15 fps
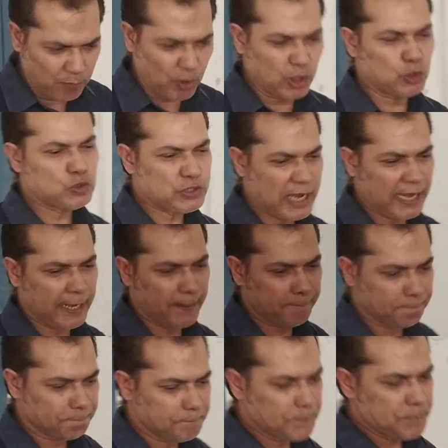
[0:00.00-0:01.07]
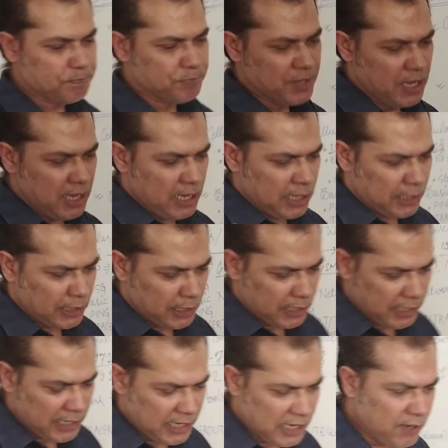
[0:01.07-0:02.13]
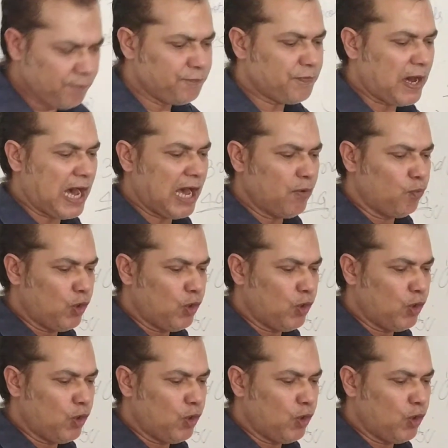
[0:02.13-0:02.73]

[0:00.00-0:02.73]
want to say I